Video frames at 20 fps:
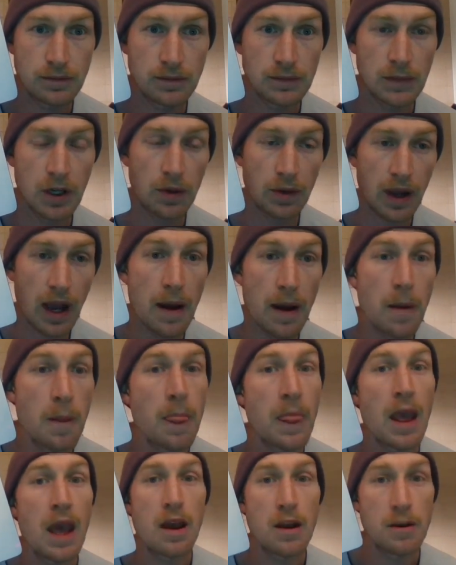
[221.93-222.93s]
Okay.
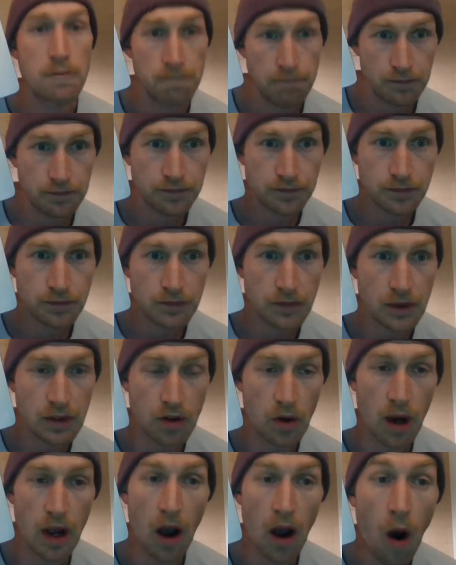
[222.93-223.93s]

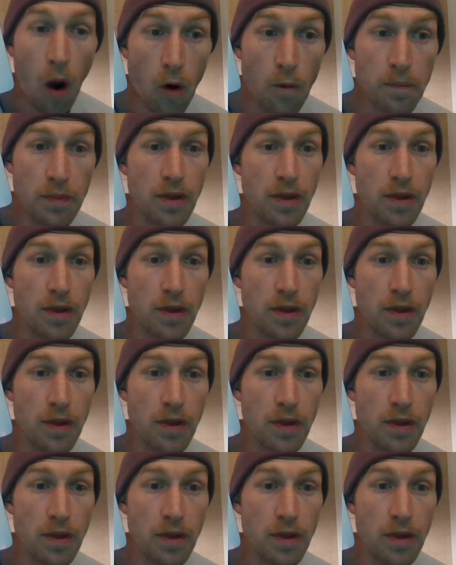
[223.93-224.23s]
So I hope